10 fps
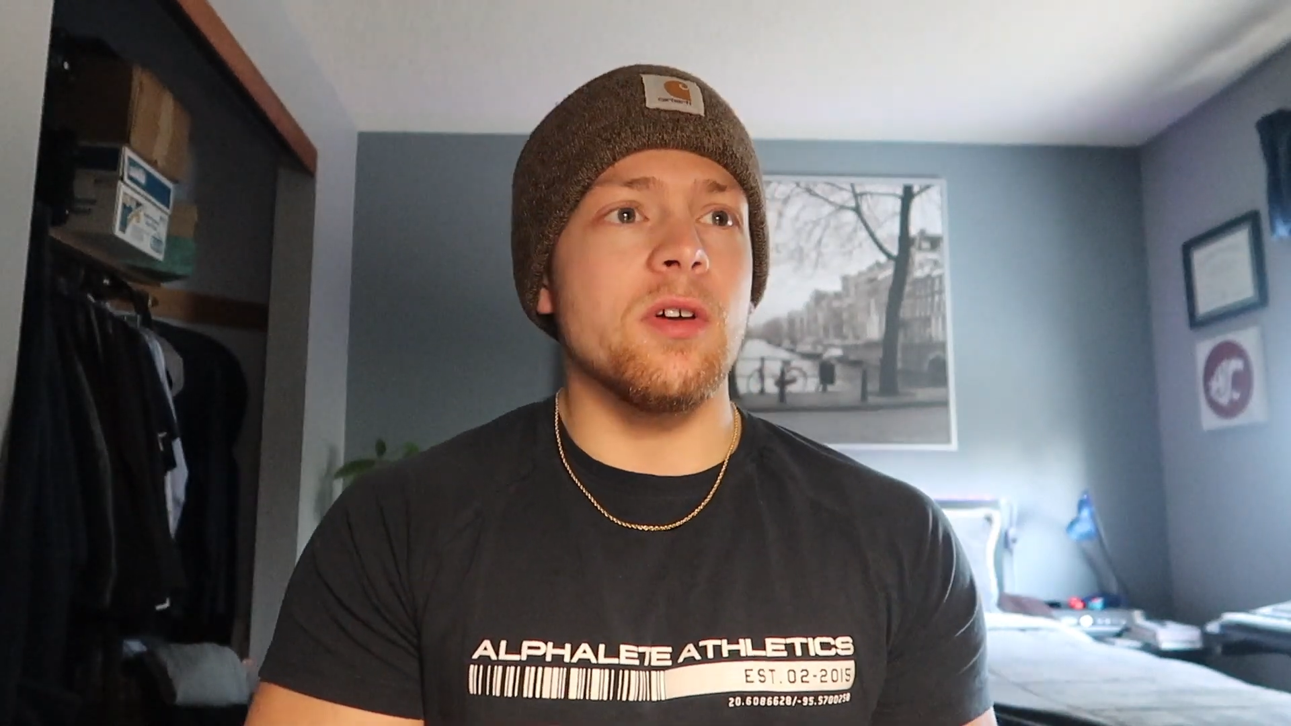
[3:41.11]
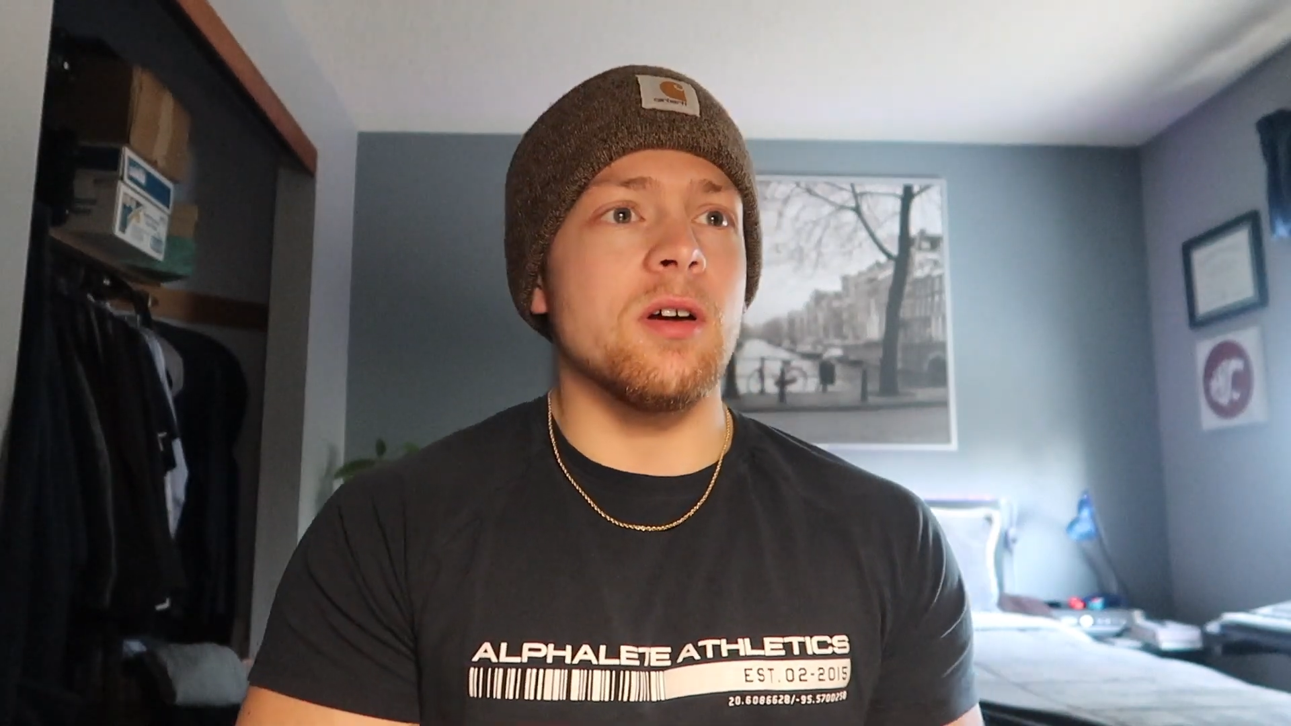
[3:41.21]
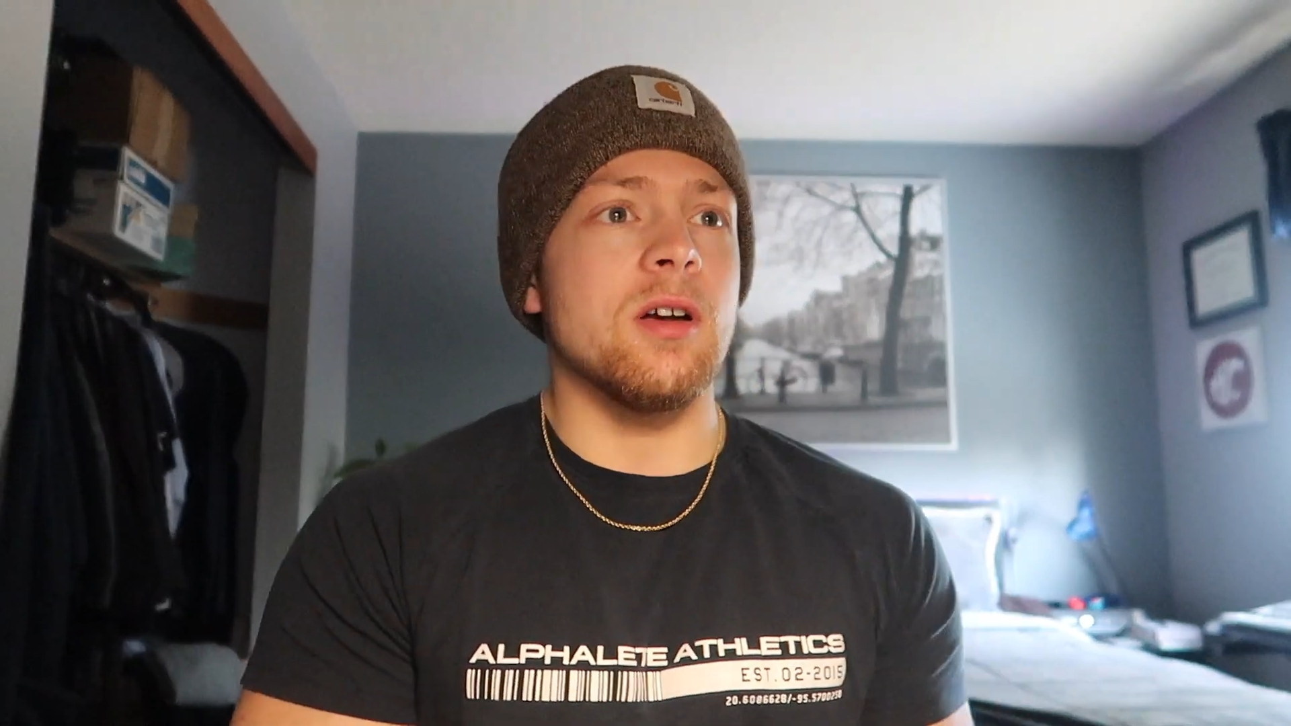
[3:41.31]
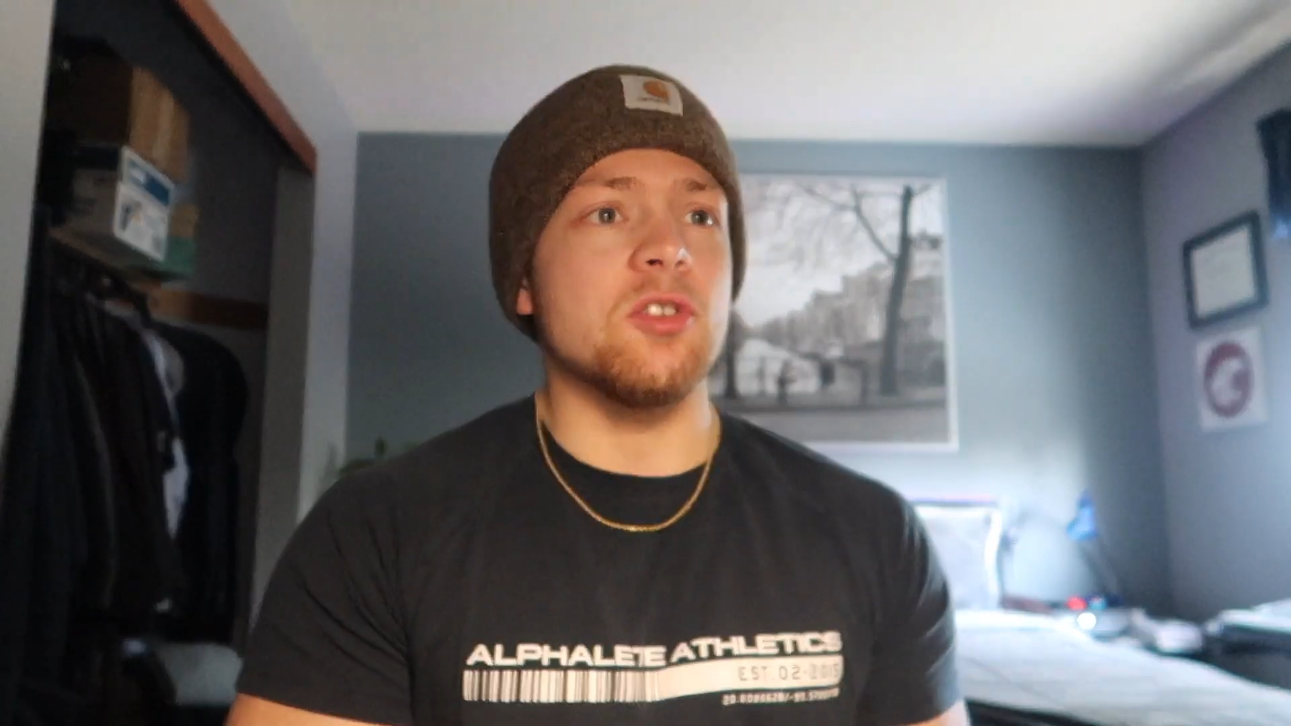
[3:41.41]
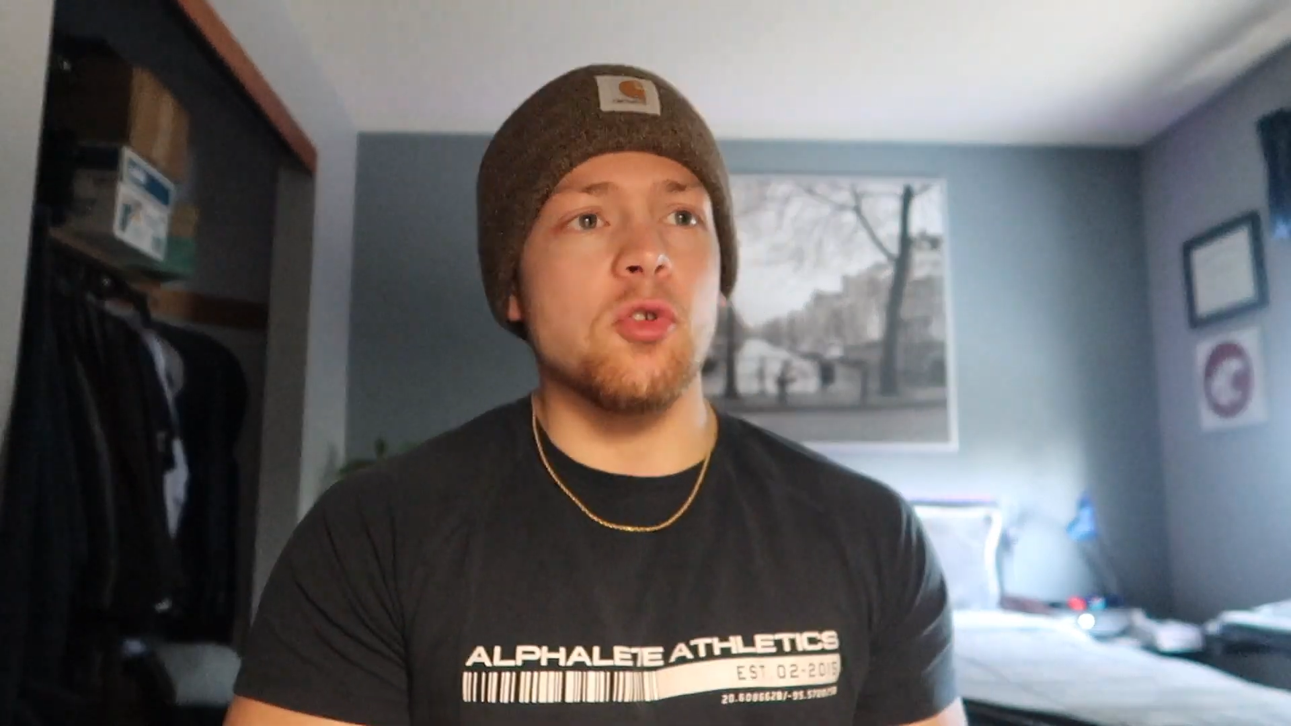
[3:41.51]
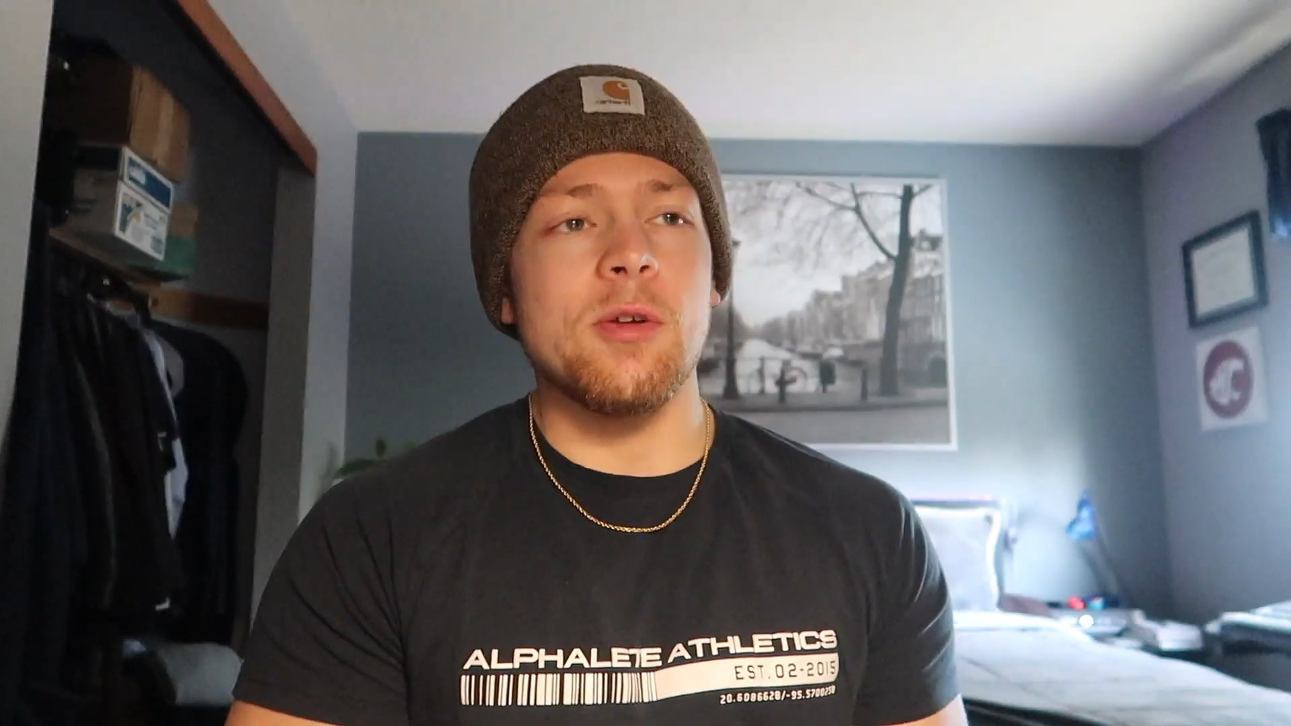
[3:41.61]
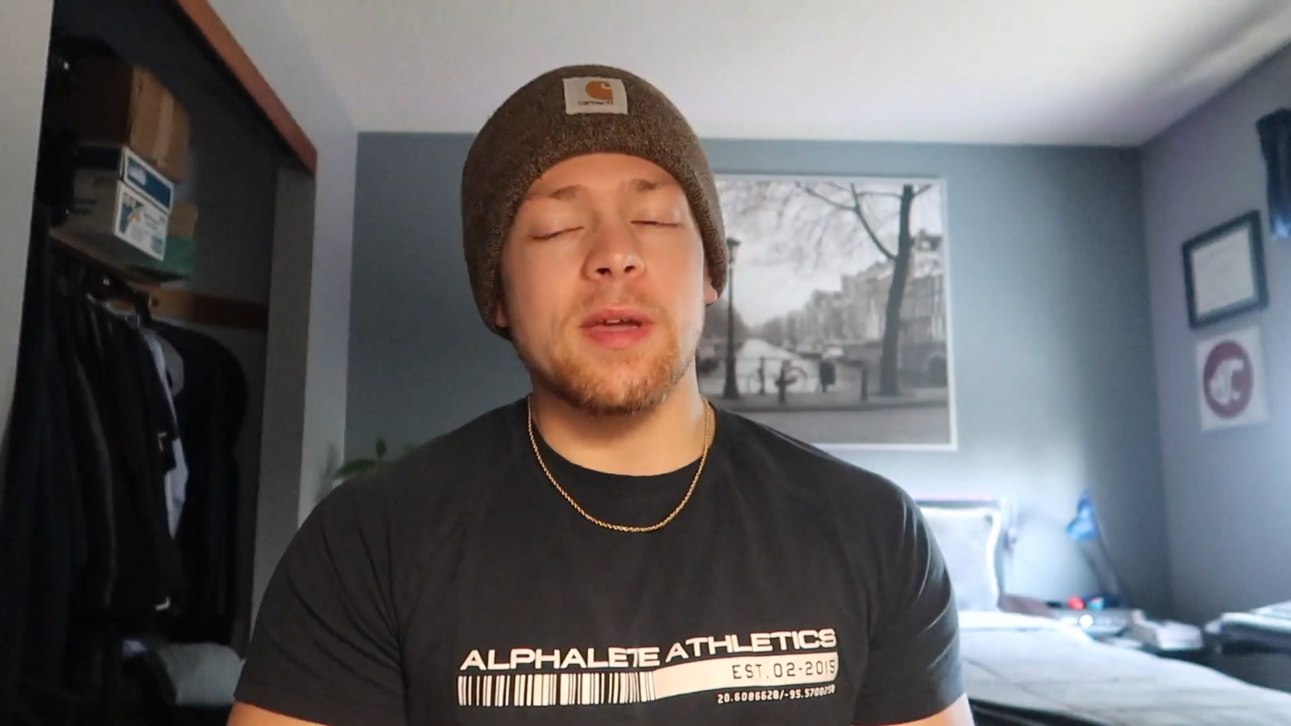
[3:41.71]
a degree in